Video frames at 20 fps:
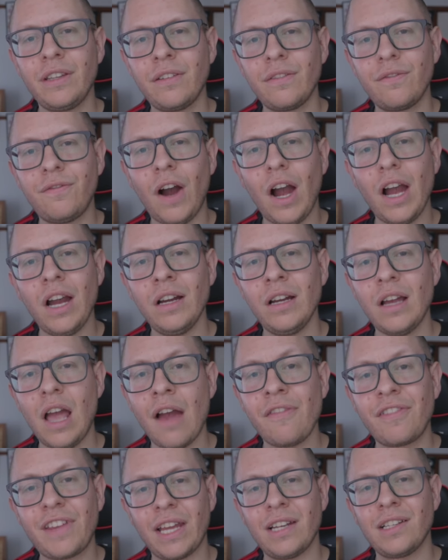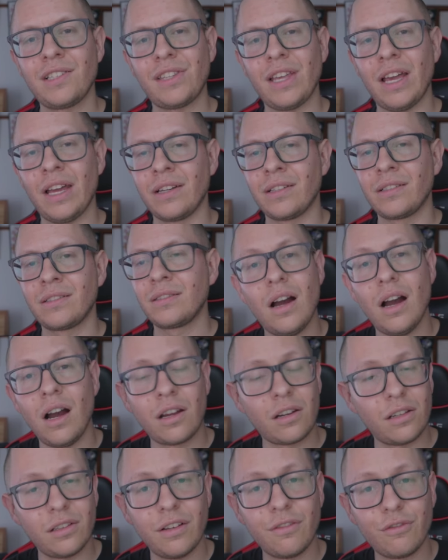Fire Afghanistan. I'm
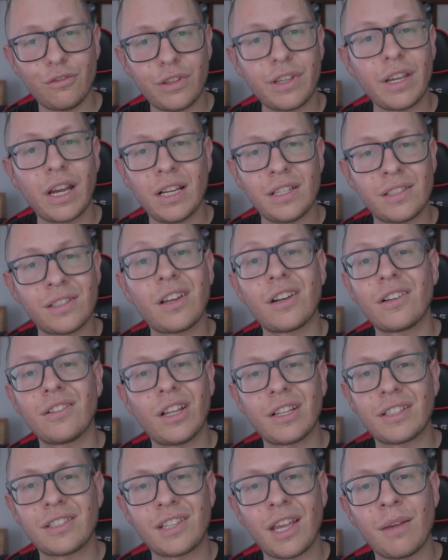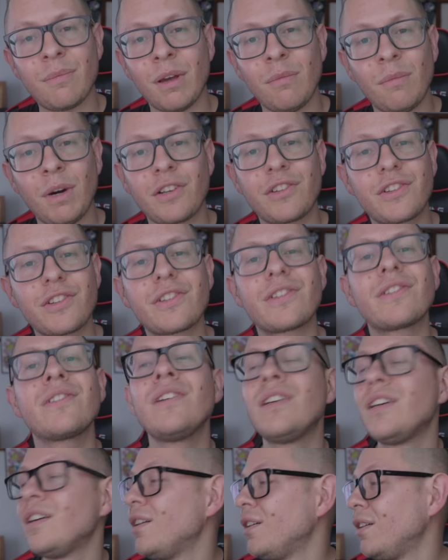gonna level with you guys, I don't like this game that much.
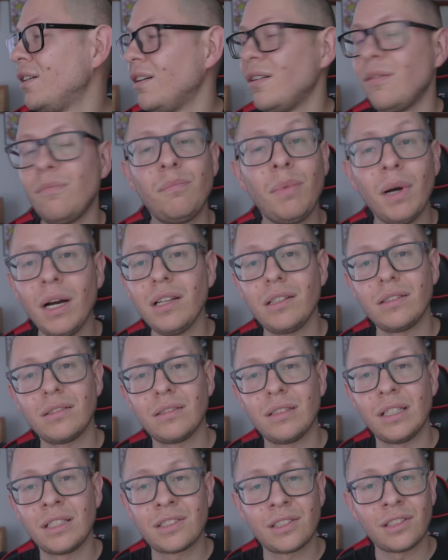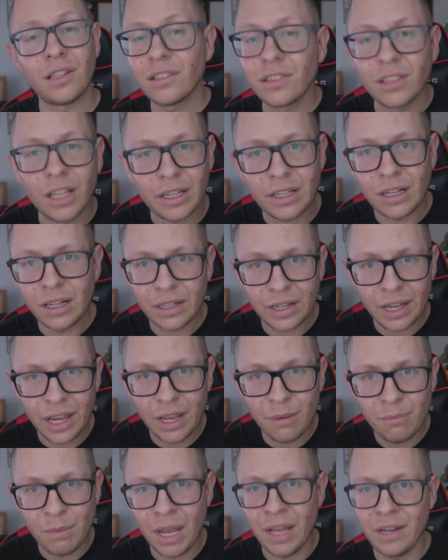But it's another light gun
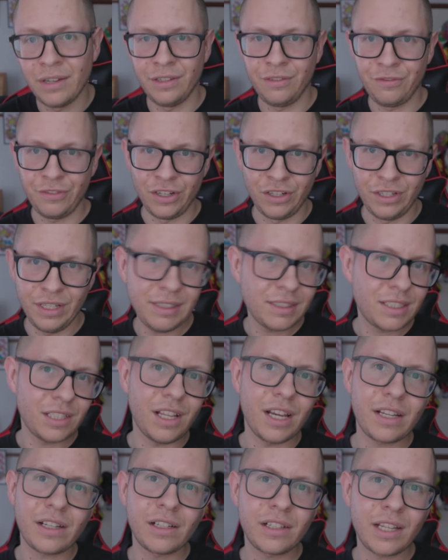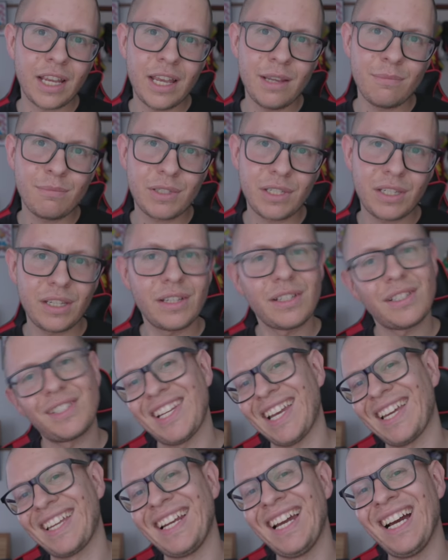game, and if you're into light gun games,
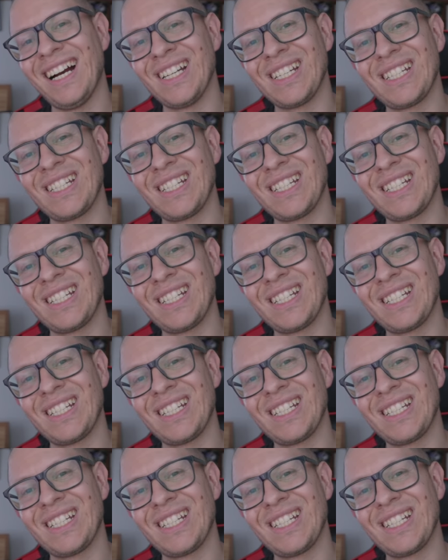check it out.